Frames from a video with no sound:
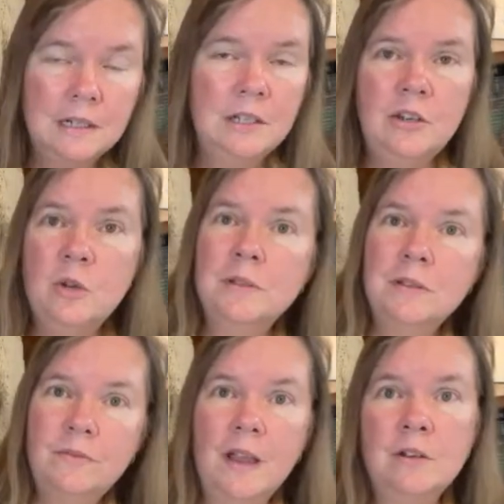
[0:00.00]
what
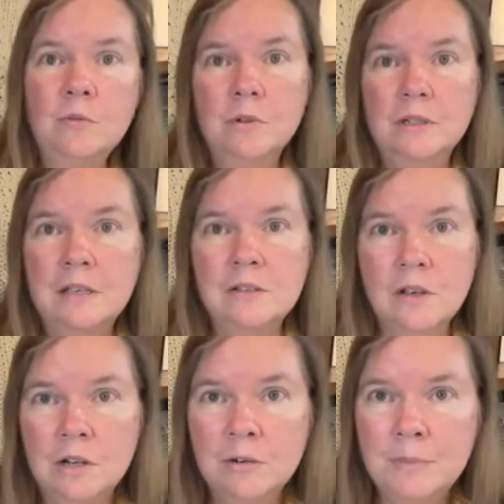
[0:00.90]
the final workings
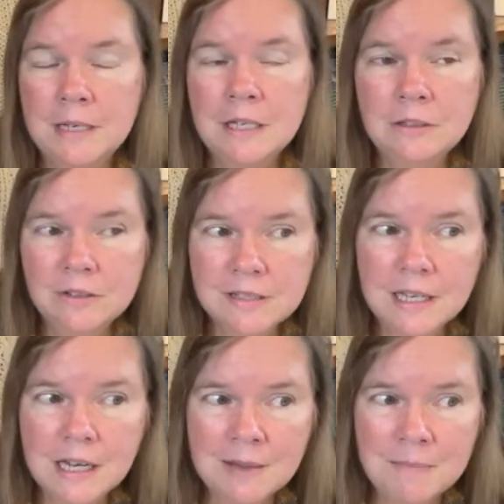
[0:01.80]
are. But it looks
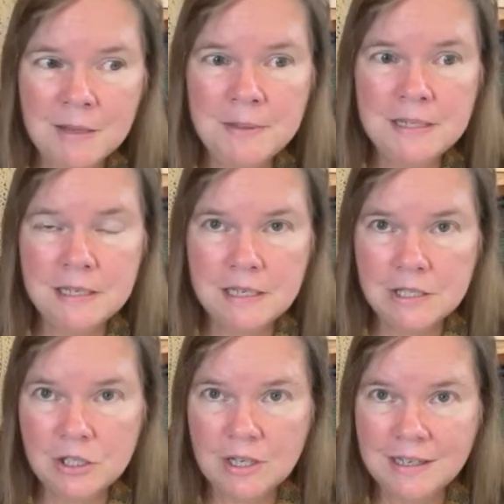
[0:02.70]
like I may be
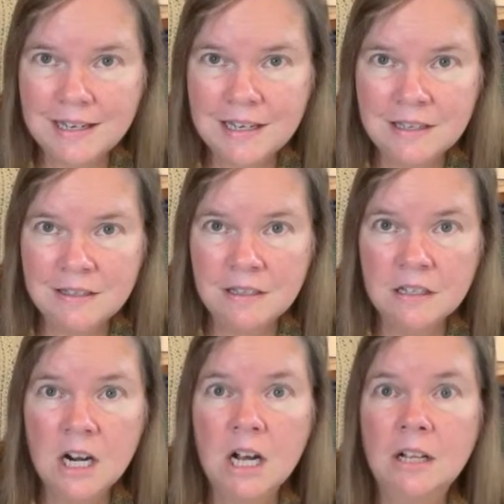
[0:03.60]
teaching in
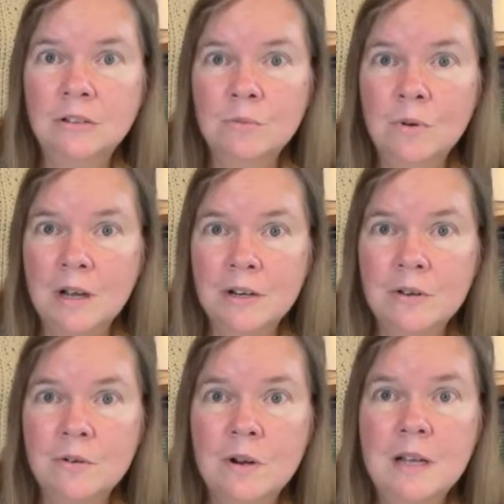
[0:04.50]

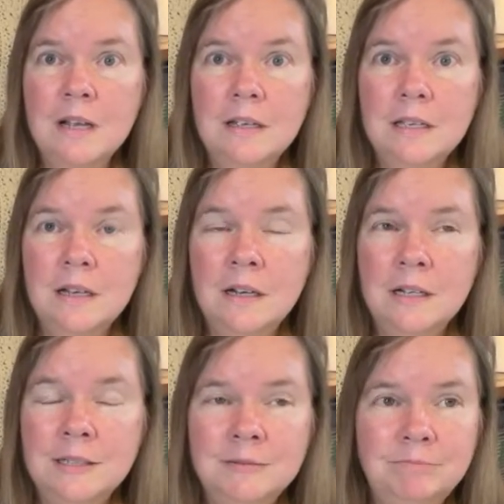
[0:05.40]
Colorado
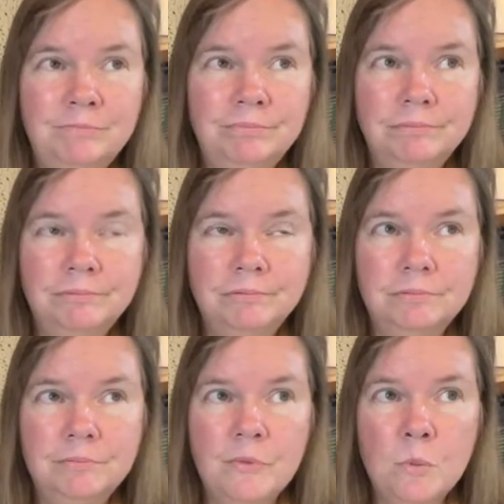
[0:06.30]
um,
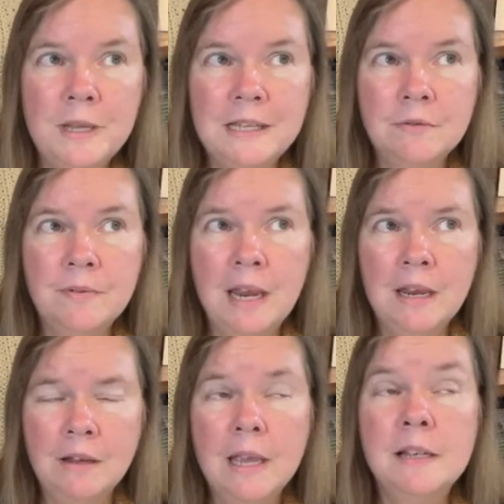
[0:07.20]
the week of
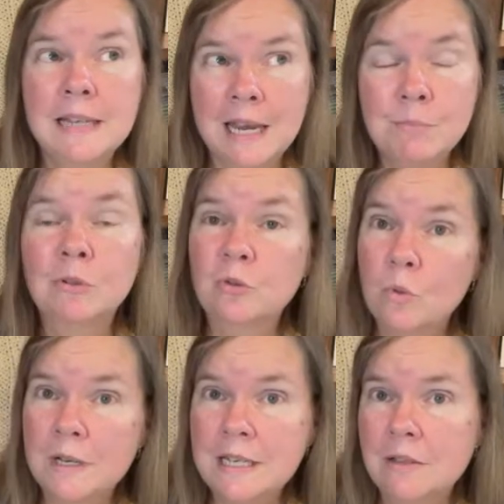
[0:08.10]
okay, it's April
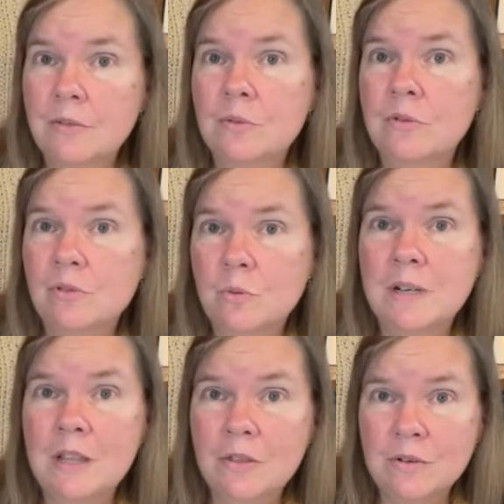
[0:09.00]
20th through the
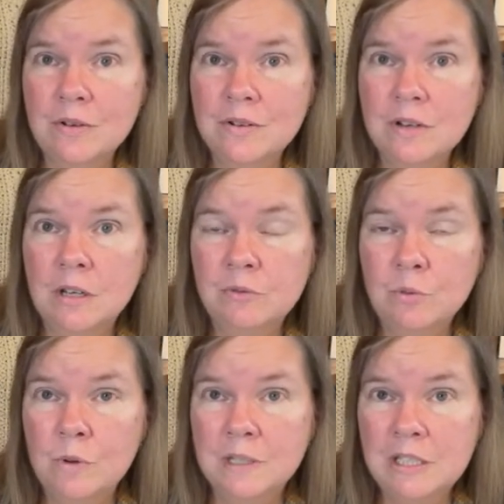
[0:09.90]
23rd of
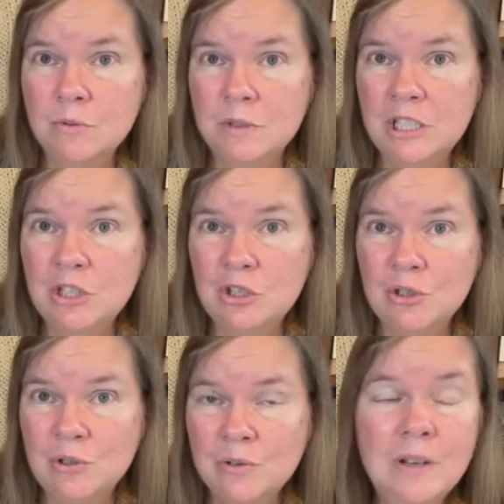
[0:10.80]

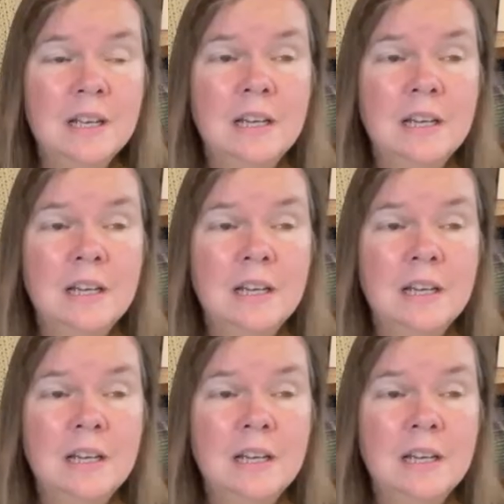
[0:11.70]
2022,